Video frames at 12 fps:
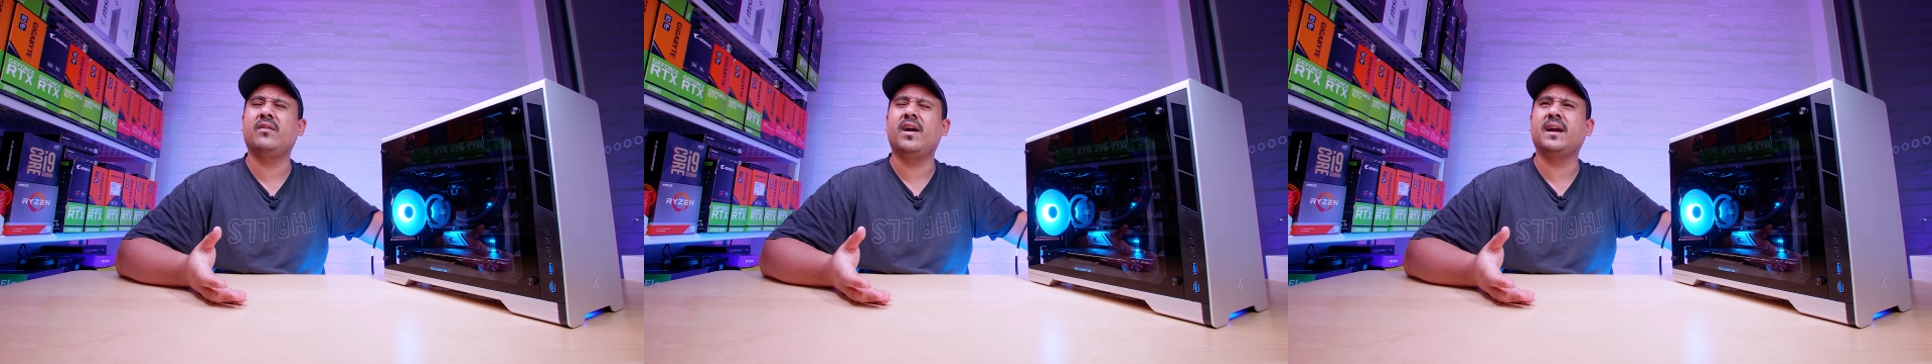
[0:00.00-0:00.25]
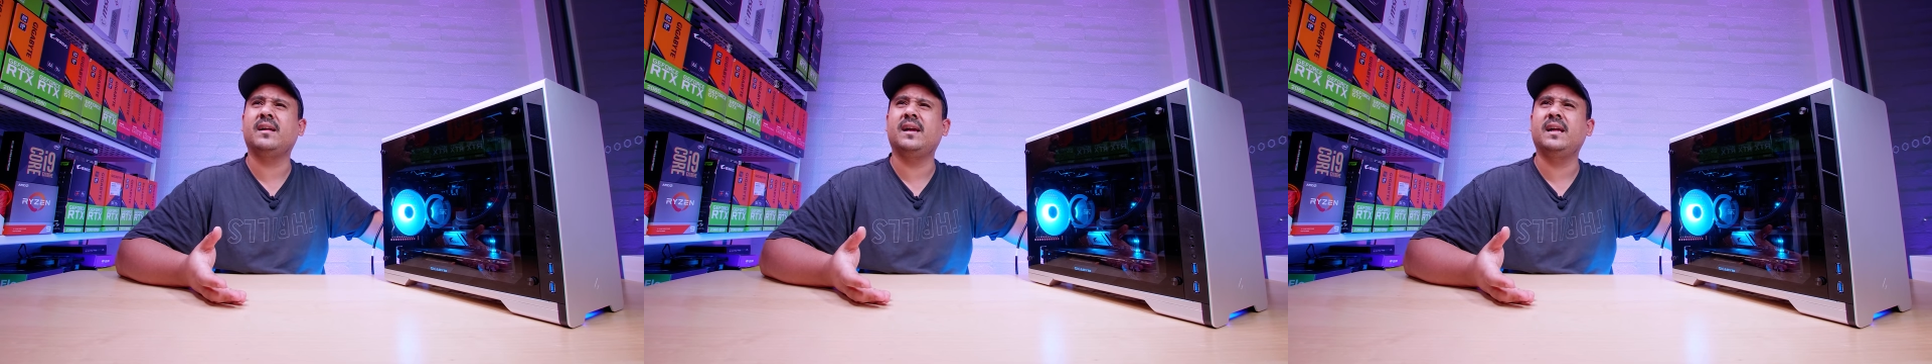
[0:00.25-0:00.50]

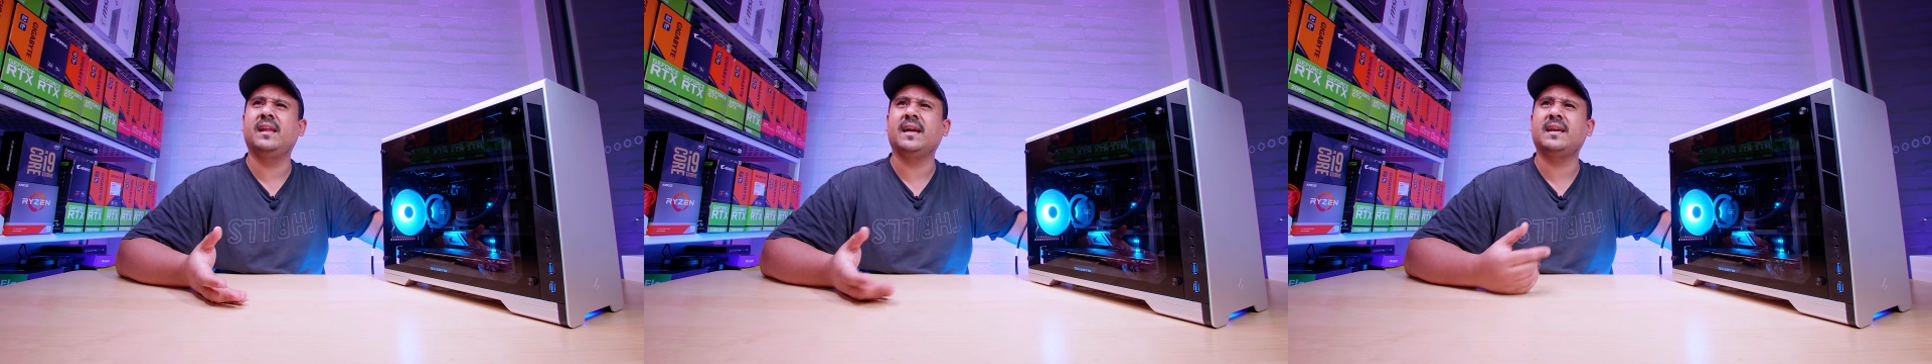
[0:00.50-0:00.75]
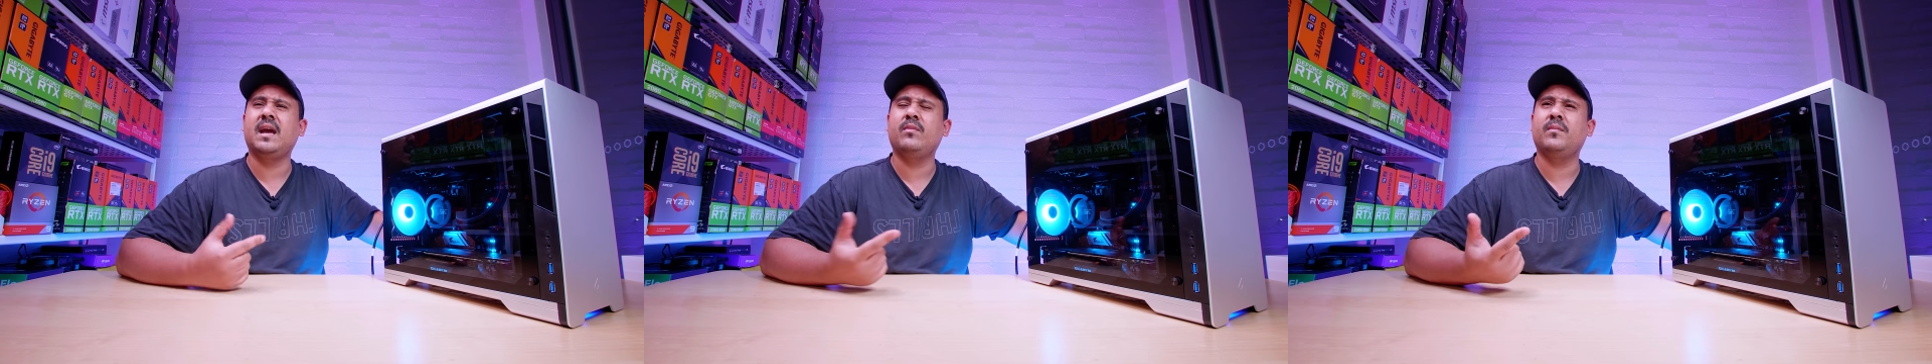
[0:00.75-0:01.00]
right, Claire?
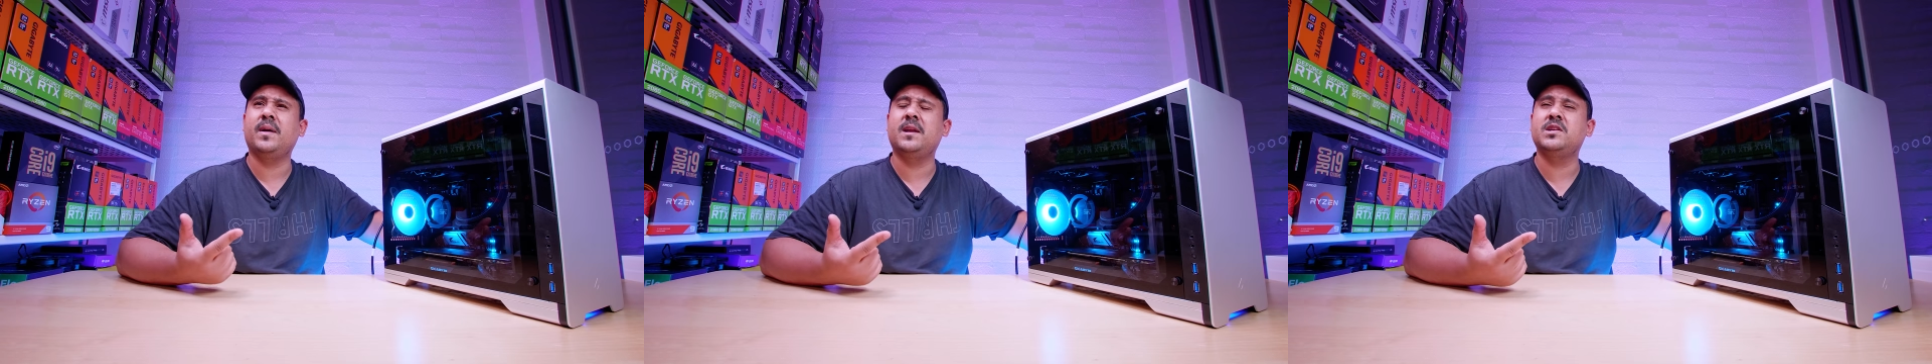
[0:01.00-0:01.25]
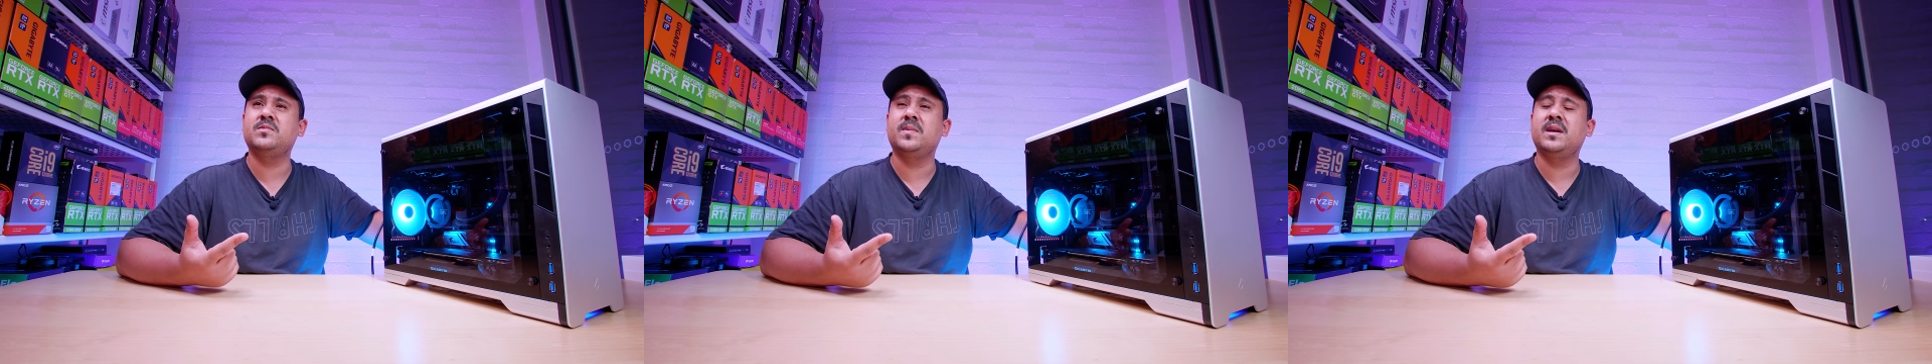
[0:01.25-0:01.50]
Like cable
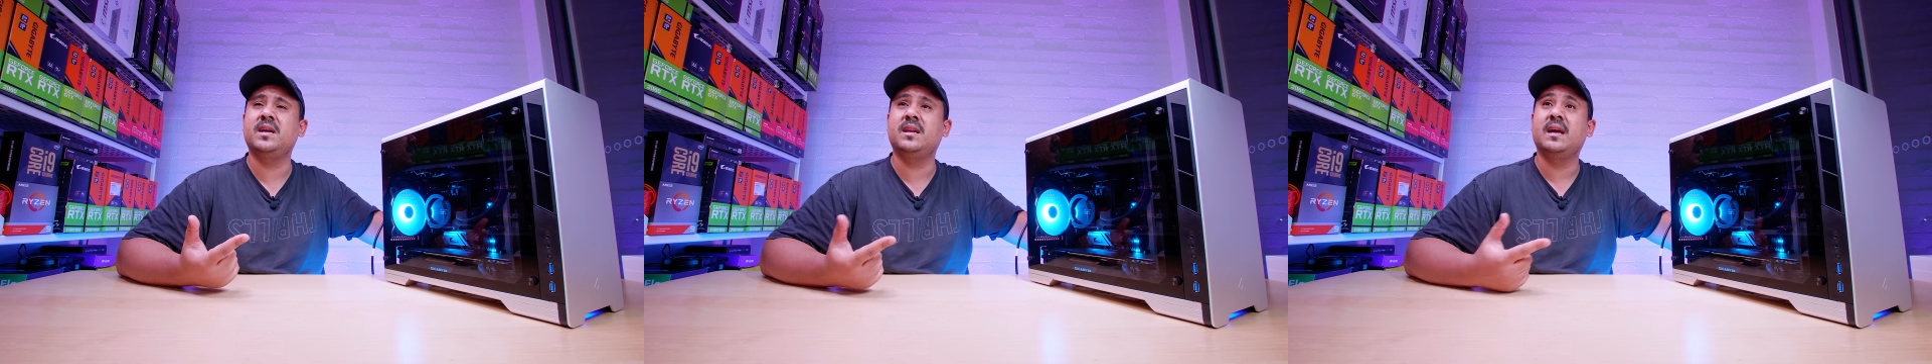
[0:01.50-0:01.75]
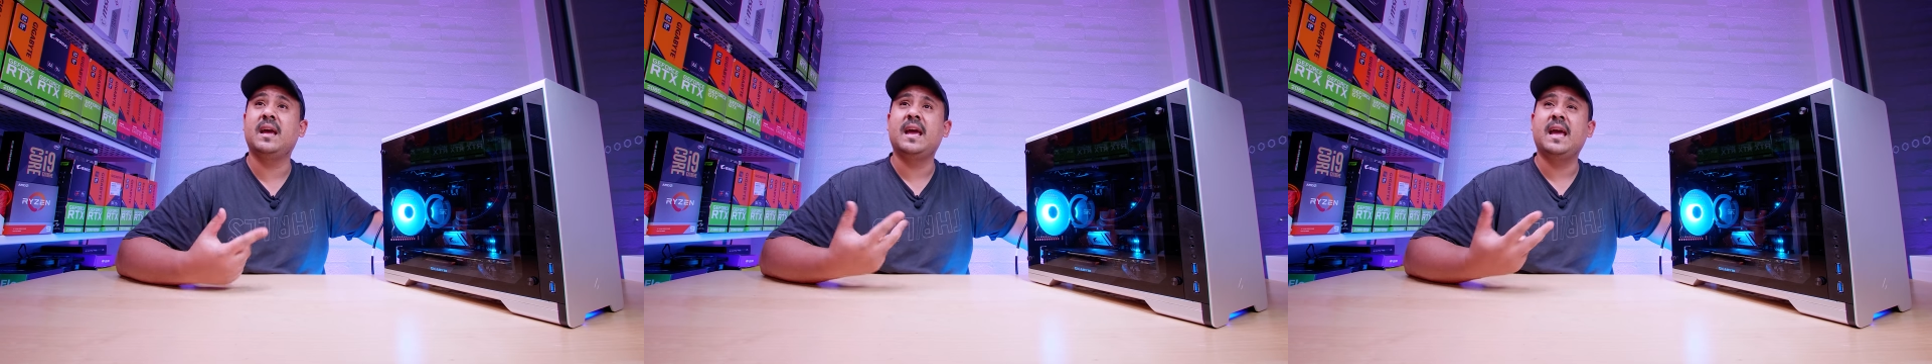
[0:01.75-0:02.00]
management,